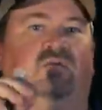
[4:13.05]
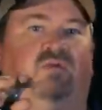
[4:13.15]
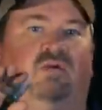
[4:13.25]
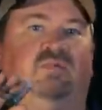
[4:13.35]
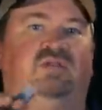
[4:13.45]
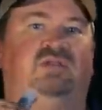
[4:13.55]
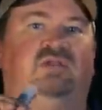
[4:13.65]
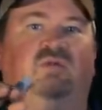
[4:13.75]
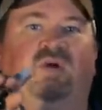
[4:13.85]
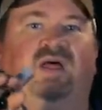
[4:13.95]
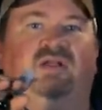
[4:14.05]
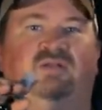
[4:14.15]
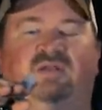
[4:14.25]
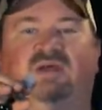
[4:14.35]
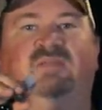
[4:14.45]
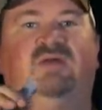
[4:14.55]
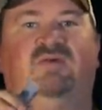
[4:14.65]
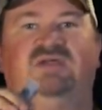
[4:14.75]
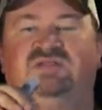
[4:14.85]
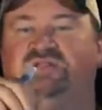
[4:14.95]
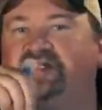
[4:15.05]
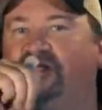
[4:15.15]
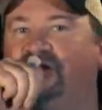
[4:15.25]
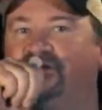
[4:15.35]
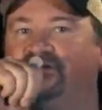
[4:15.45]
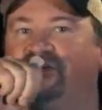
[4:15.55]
we're gonna put the little Y on there by raising the tongue.